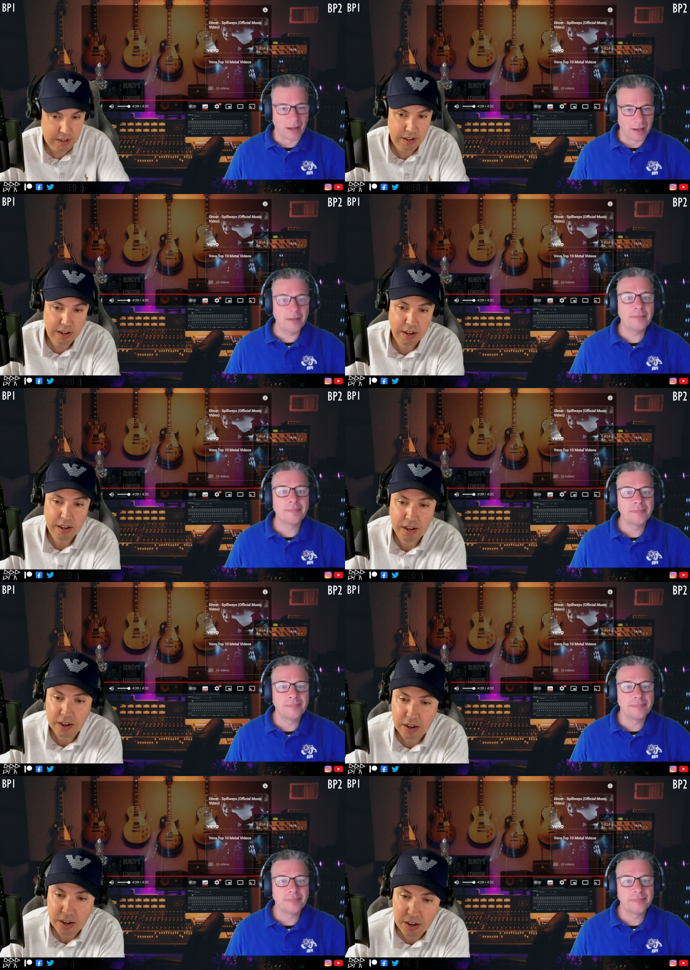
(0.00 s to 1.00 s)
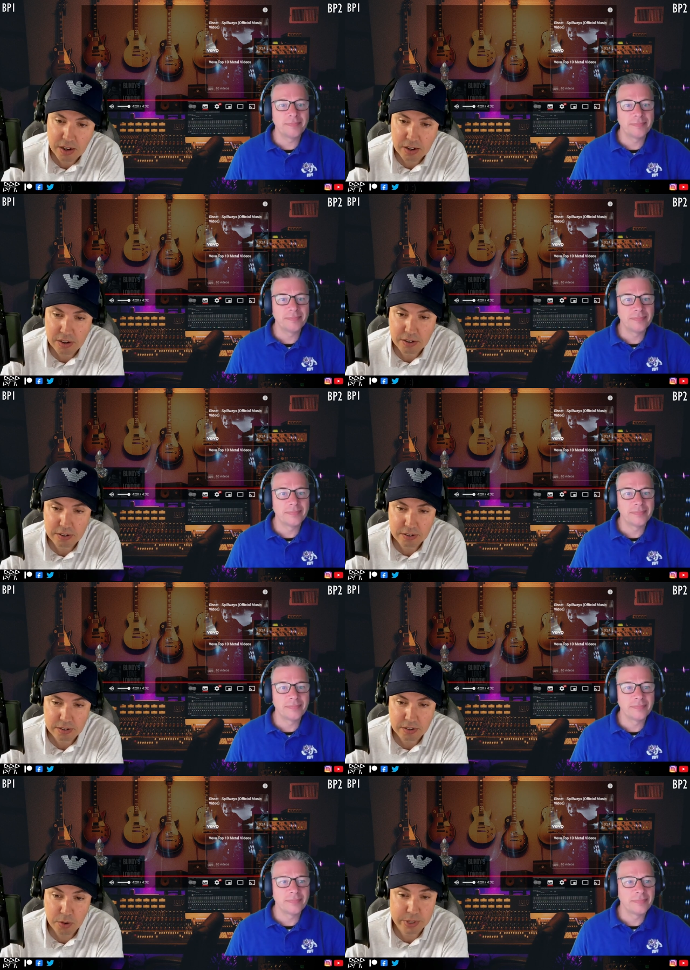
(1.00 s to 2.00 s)
Speaker 1: uh-huh. rubbish.
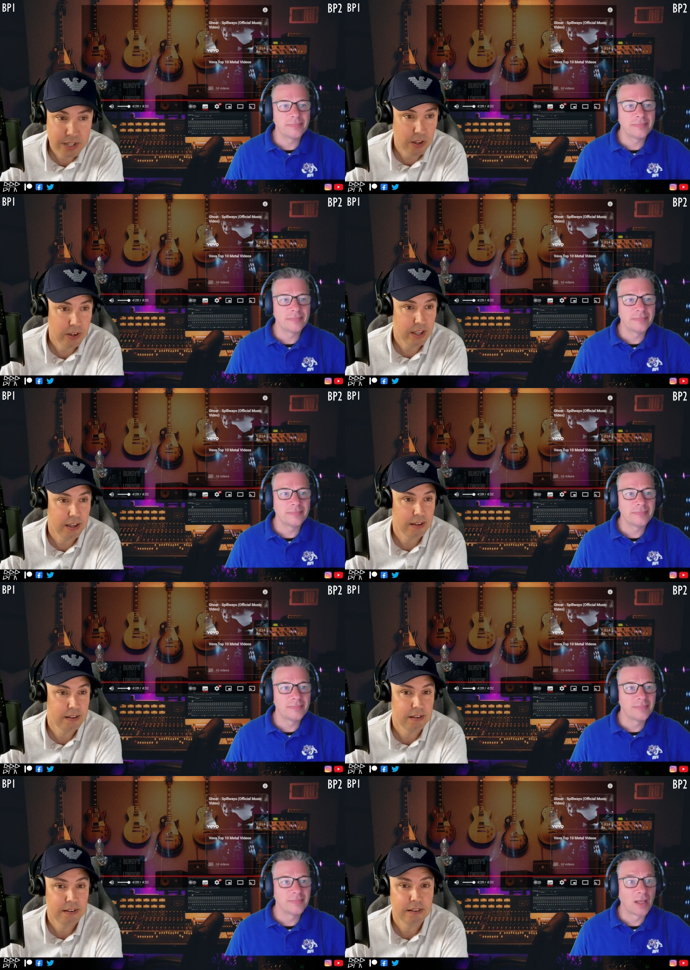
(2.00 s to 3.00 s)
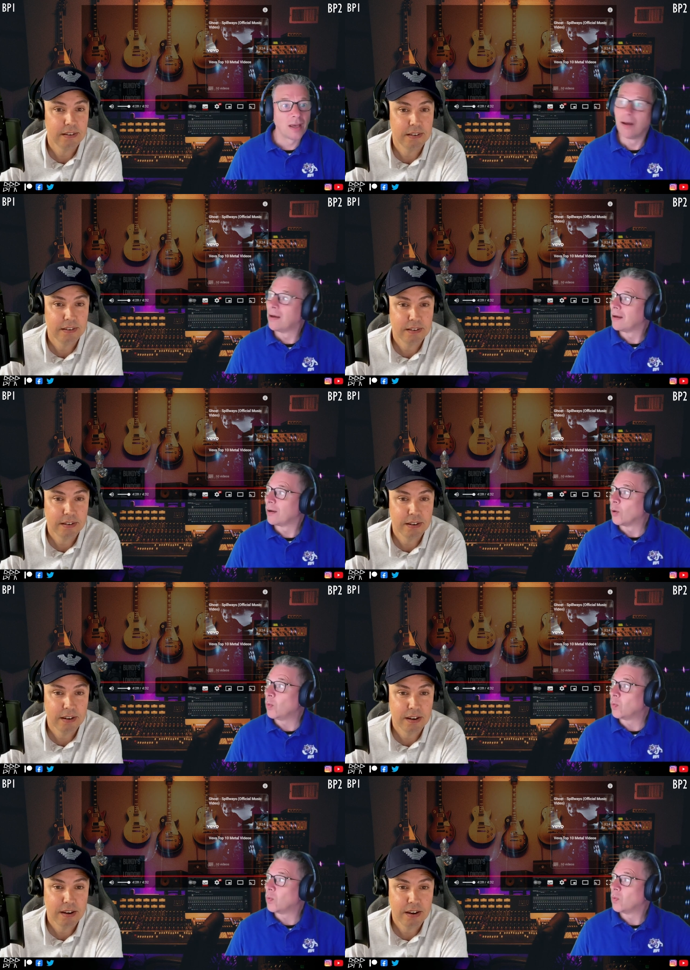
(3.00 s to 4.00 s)
Oh, he didn't like it.
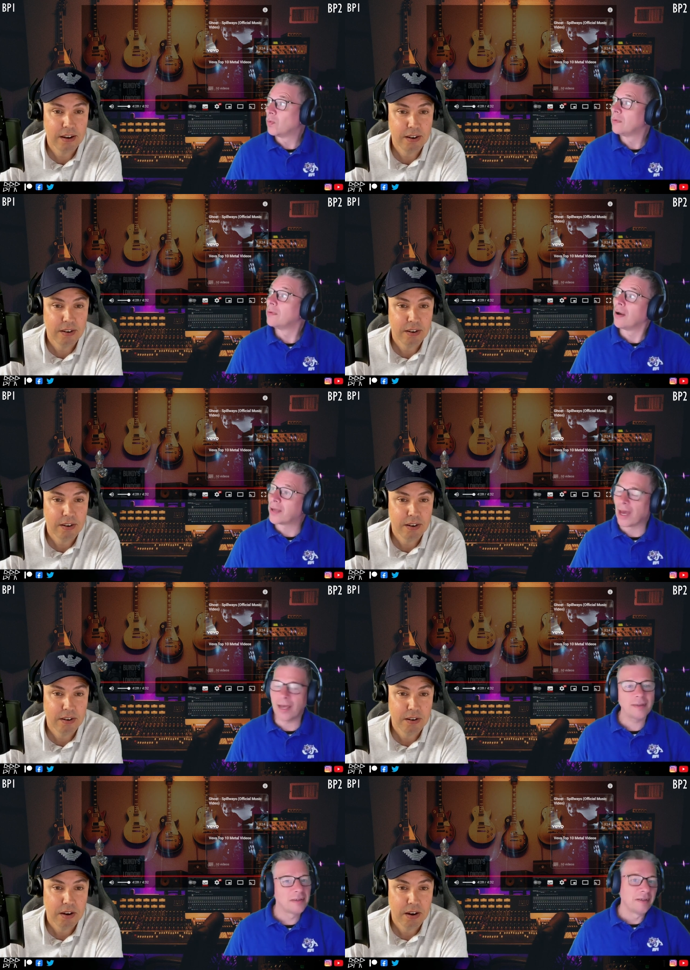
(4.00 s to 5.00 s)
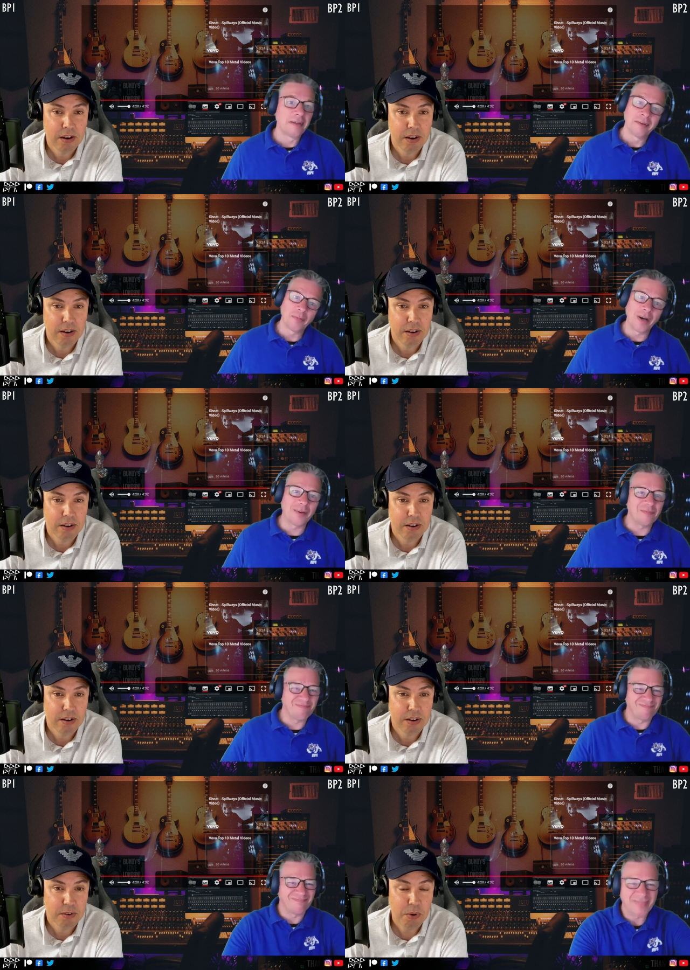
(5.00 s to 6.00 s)
Speaker 2: Oh, okay. Well,
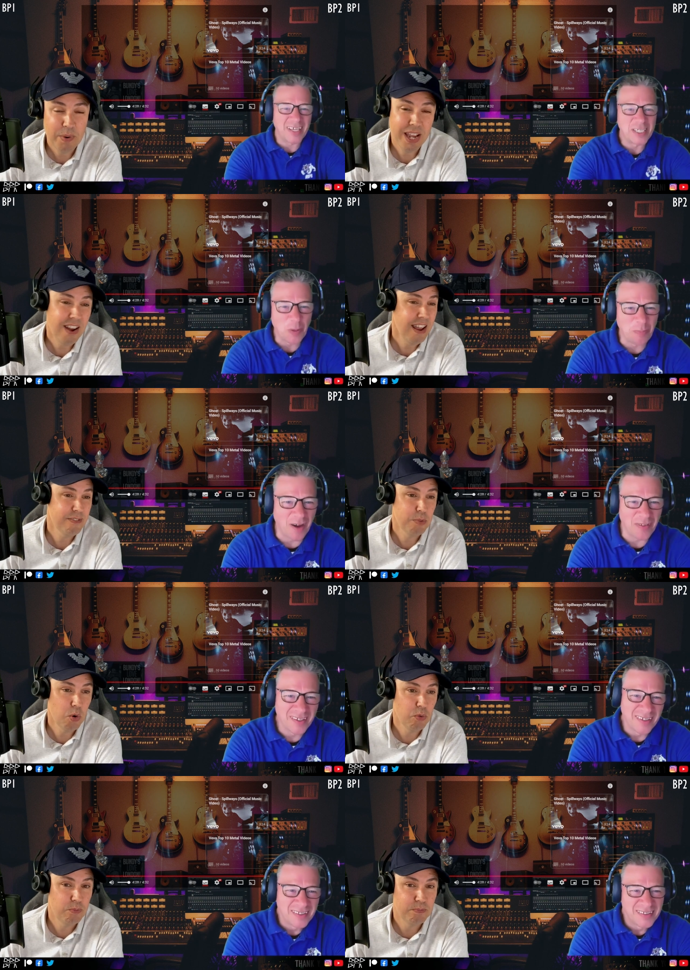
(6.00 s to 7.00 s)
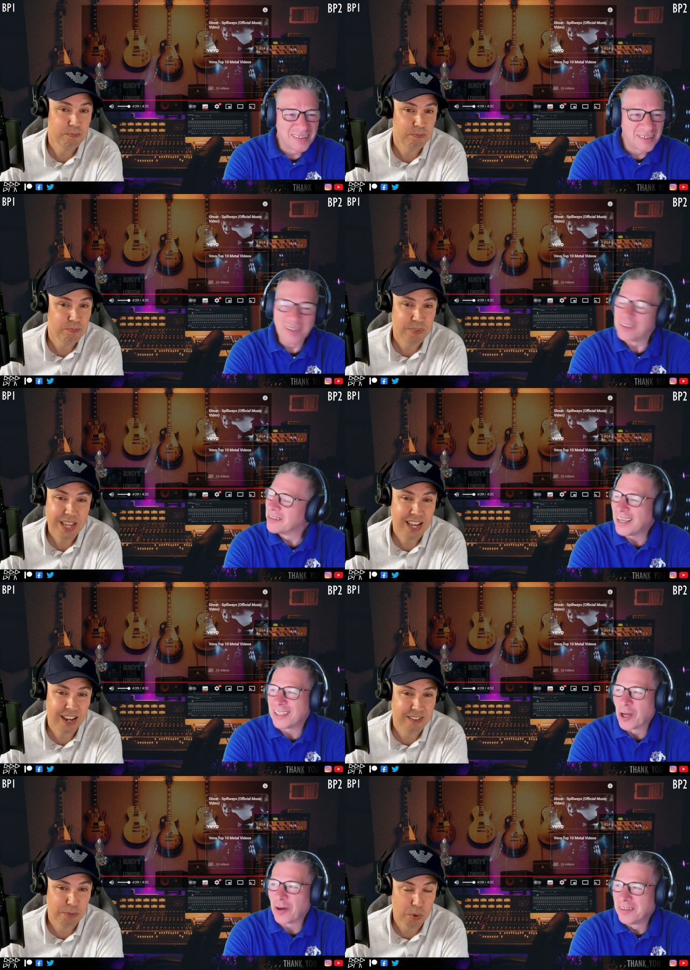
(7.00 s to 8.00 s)
well, we can't have all. He can't. He's
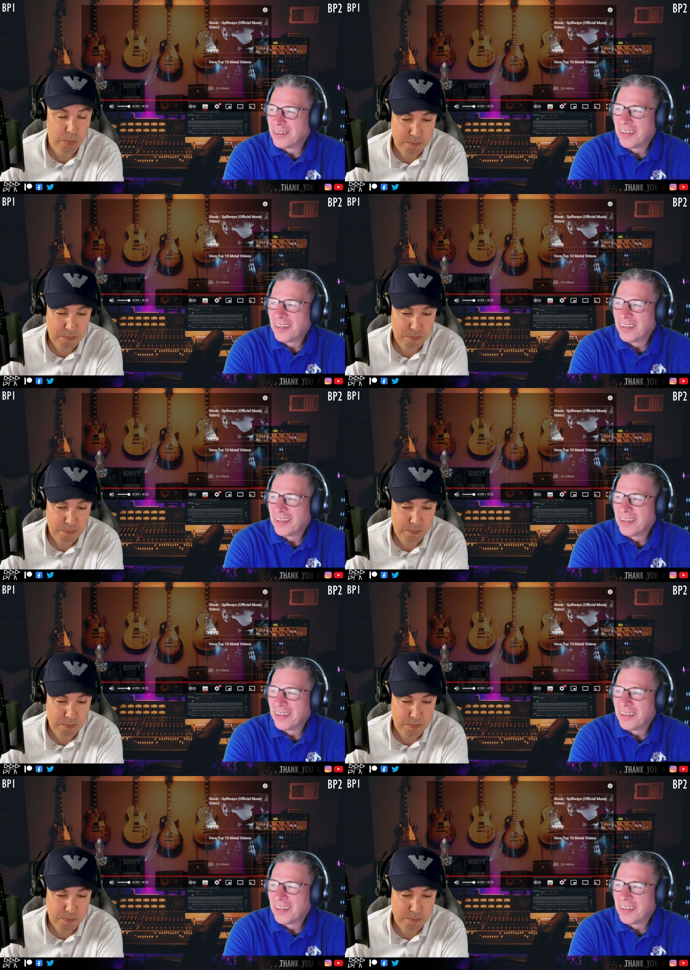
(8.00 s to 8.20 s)
not.